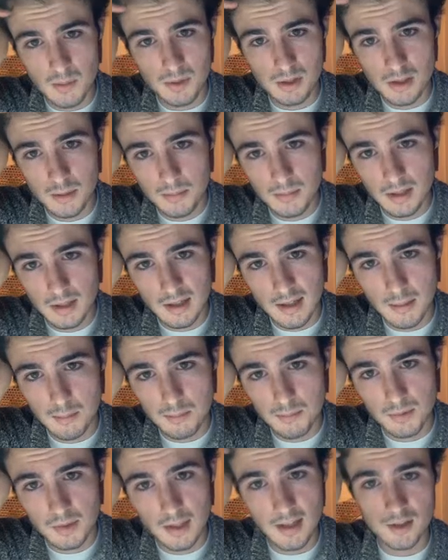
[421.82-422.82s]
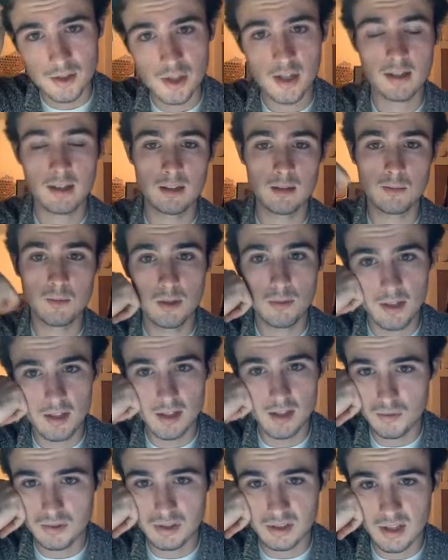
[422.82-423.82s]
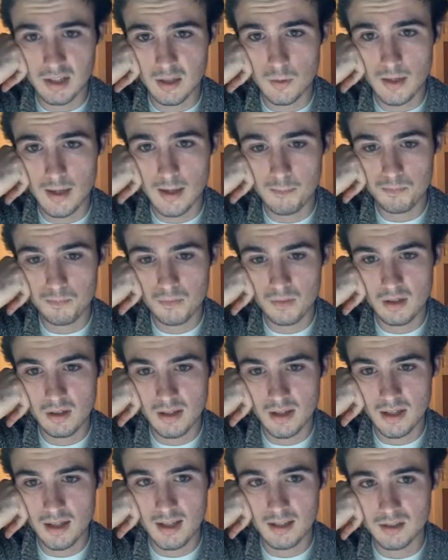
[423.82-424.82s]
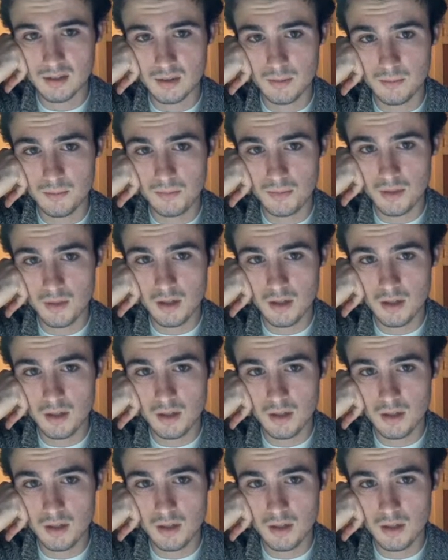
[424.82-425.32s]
my bishop, and I lay a check on him right away. He moves his king away, and I castle.